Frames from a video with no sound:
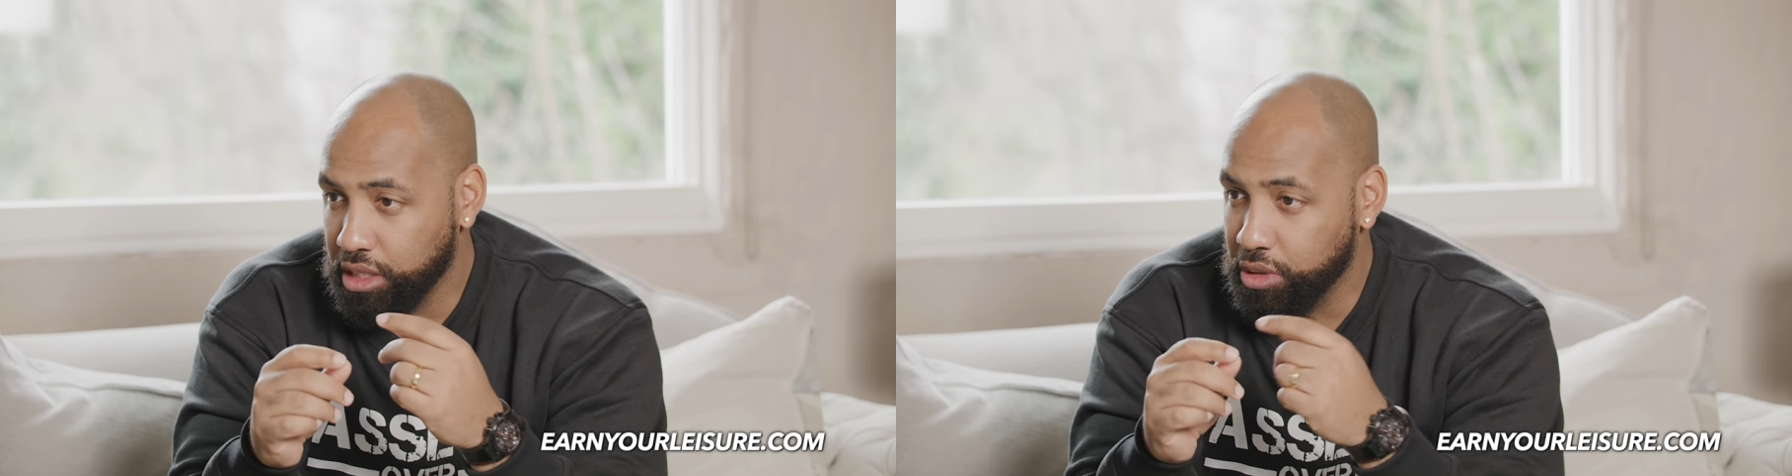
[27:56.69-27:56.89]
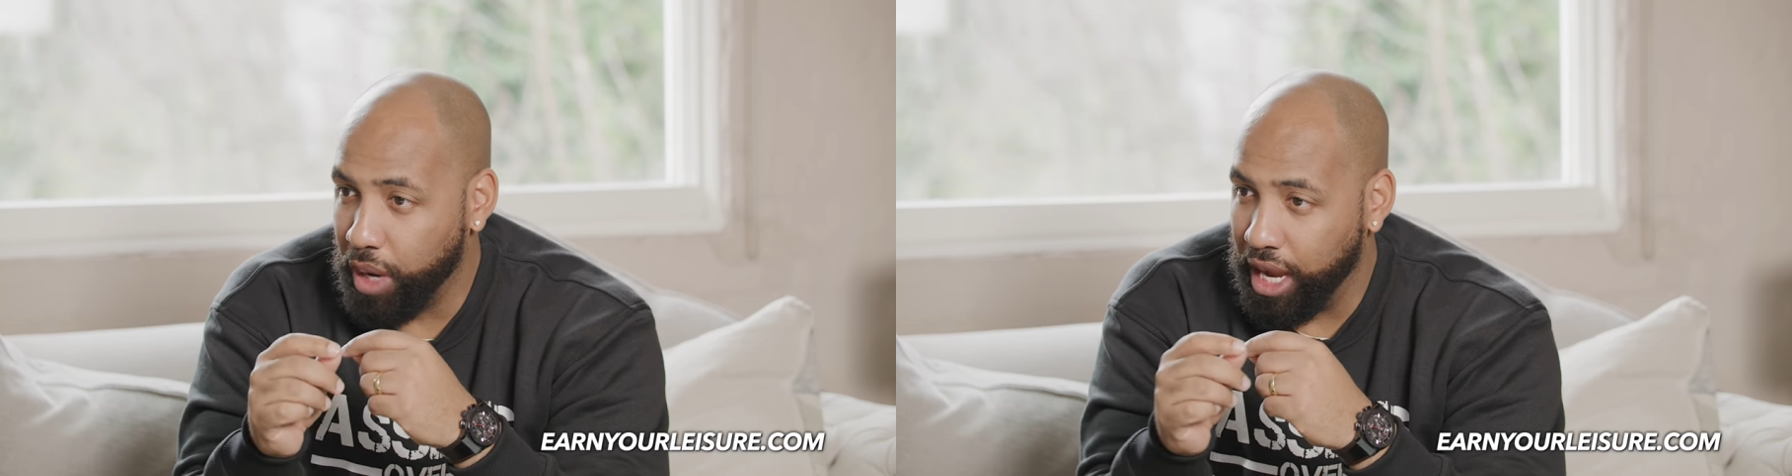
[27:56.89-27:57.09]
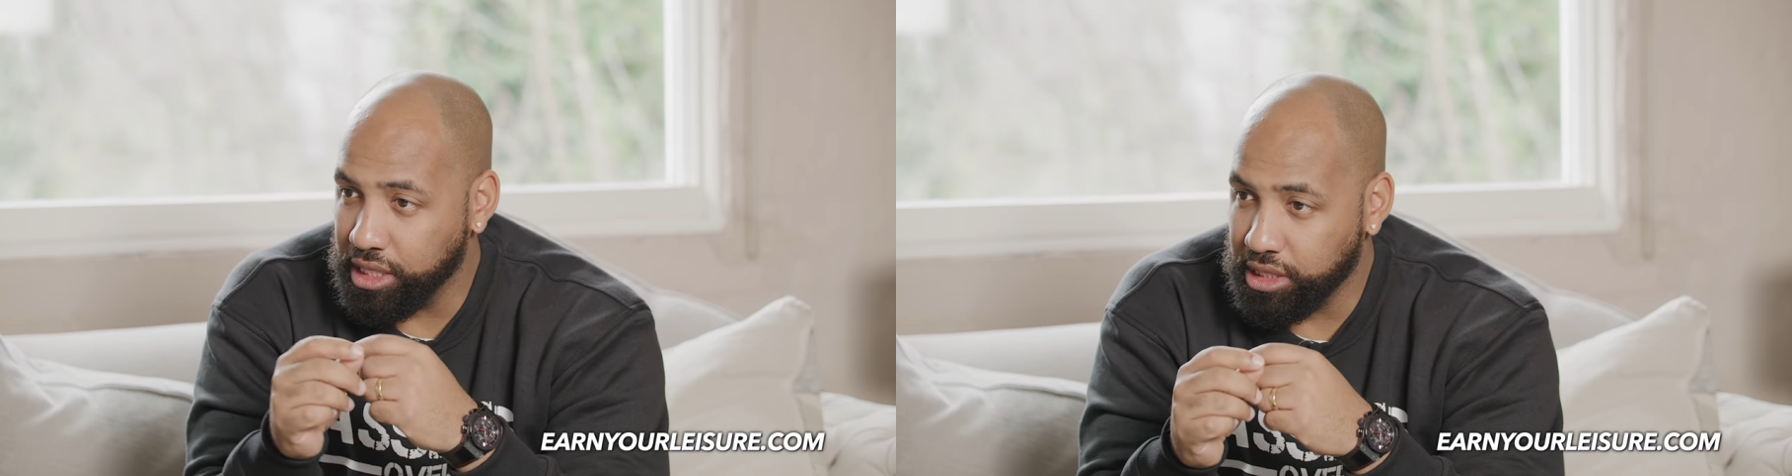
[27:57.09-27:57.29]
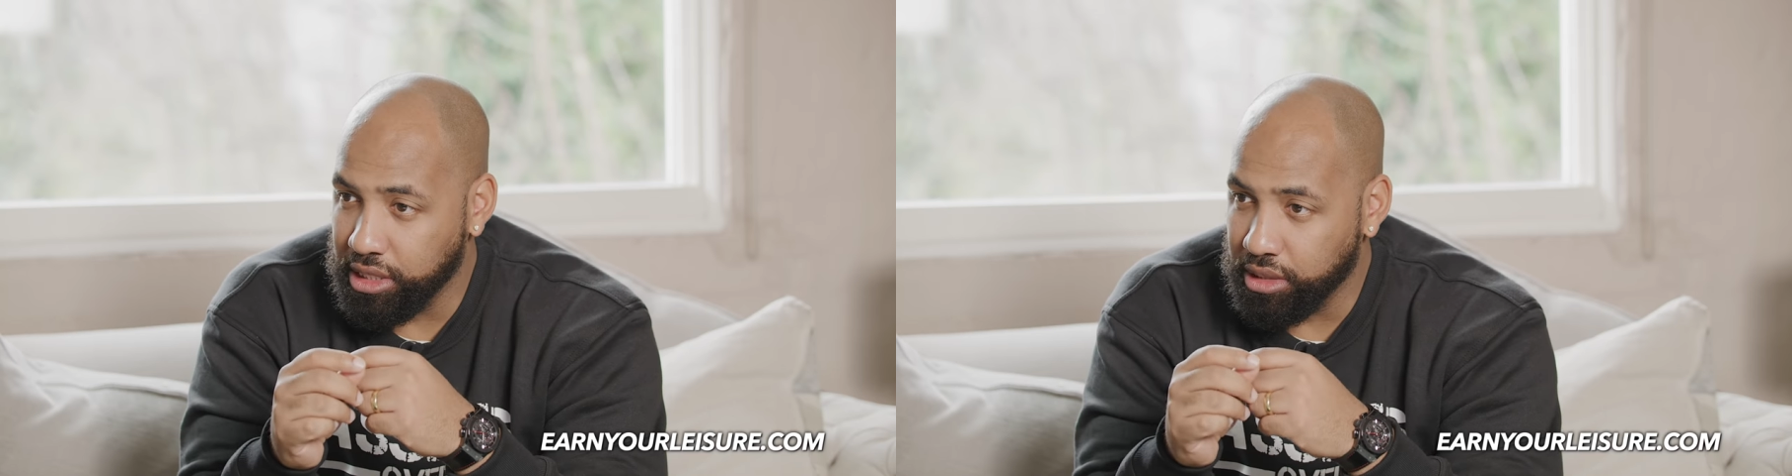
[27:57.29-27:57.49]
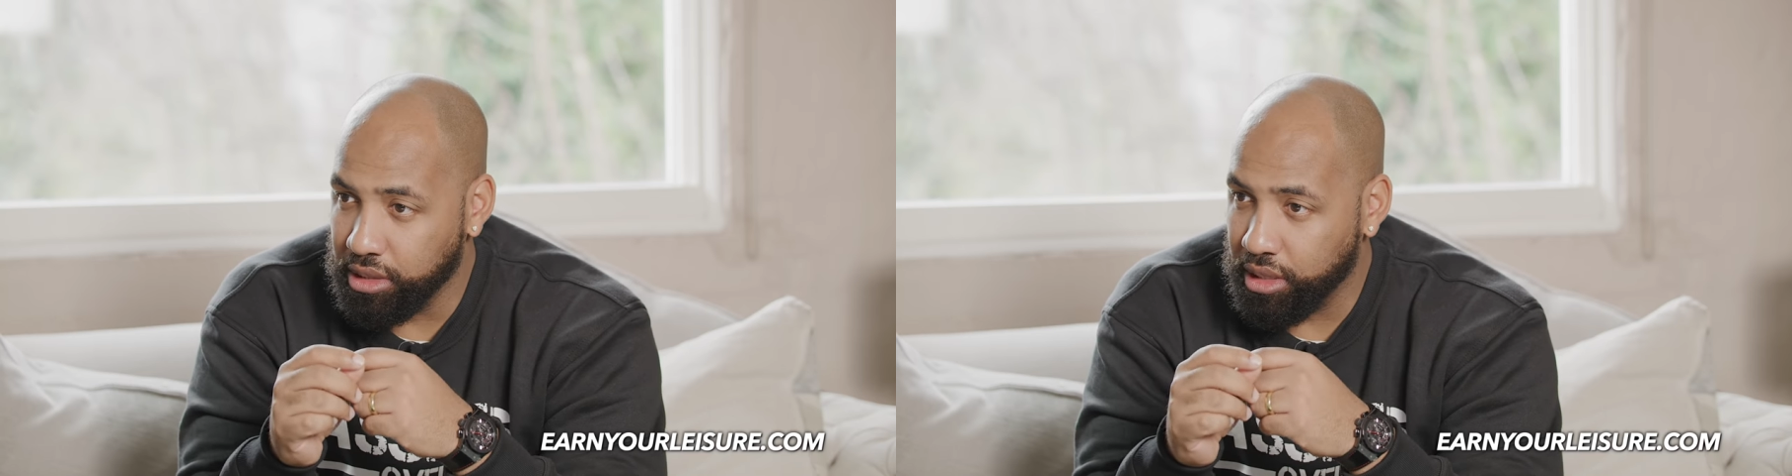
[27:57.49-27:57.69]
You
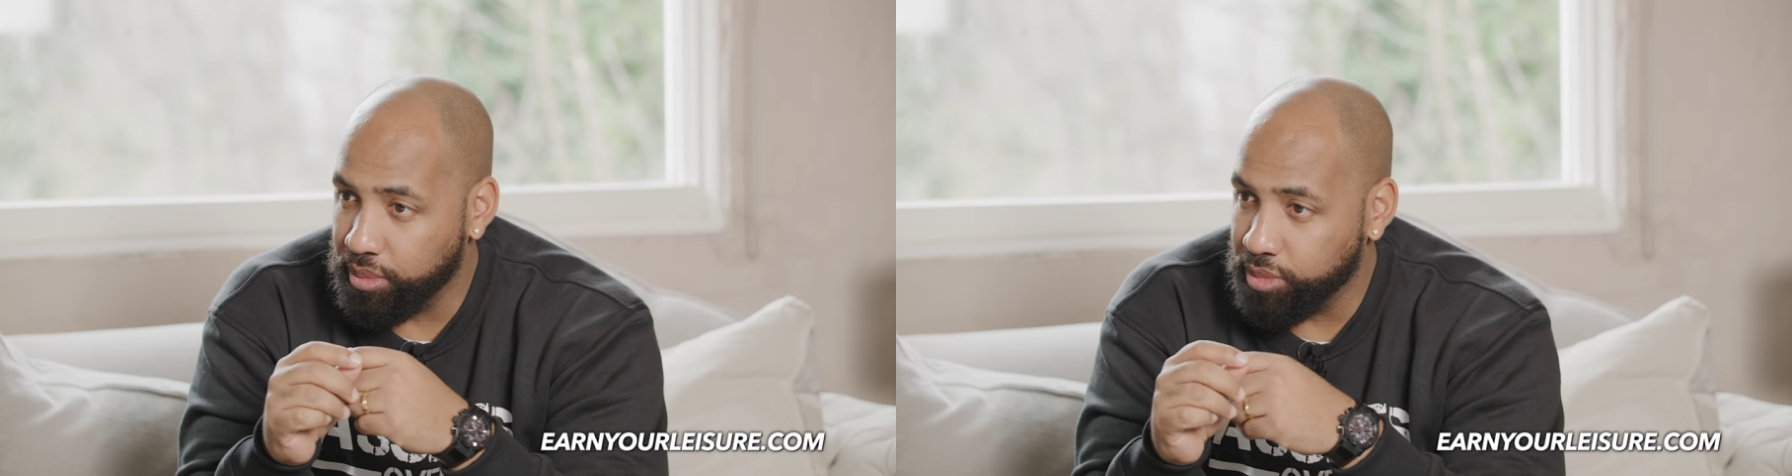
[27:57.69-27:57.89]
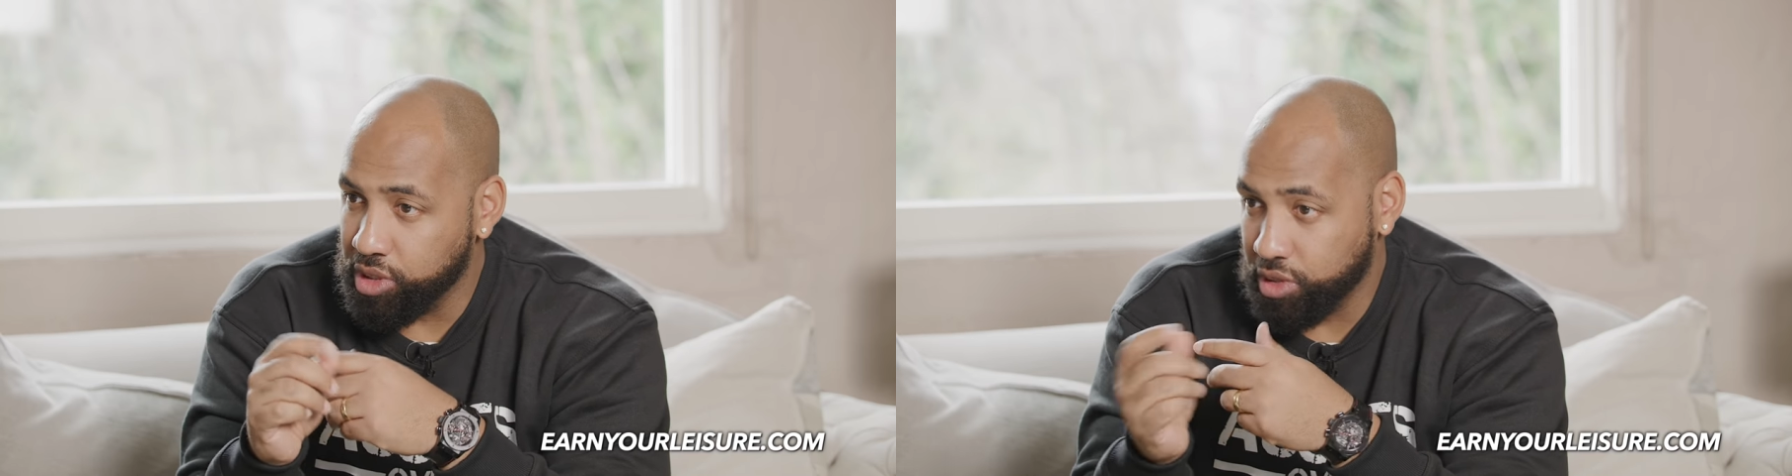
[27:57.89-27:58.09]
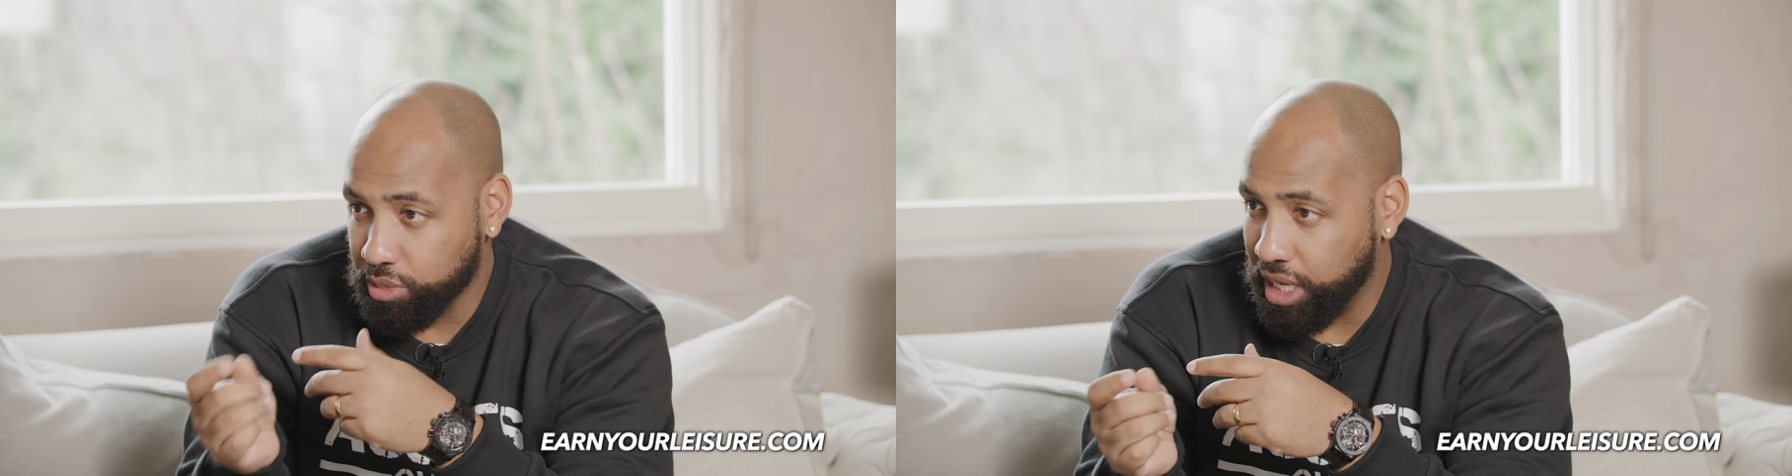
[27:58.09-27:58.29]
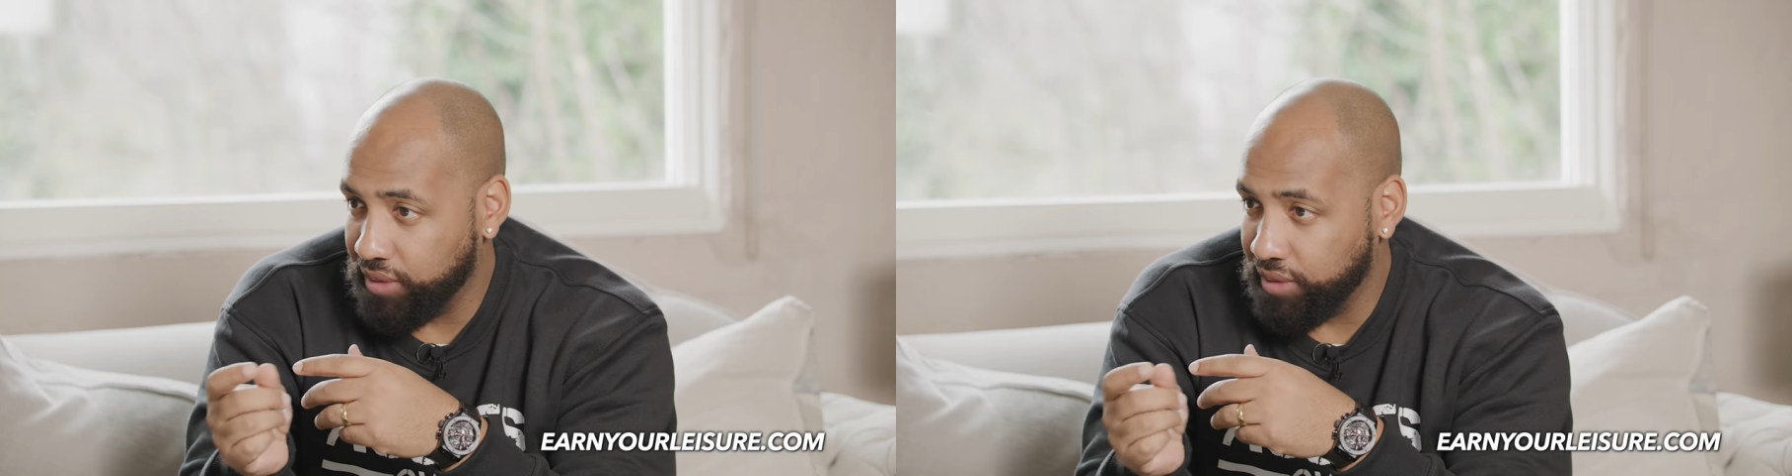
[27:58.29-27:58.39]
actually, I'm assuming,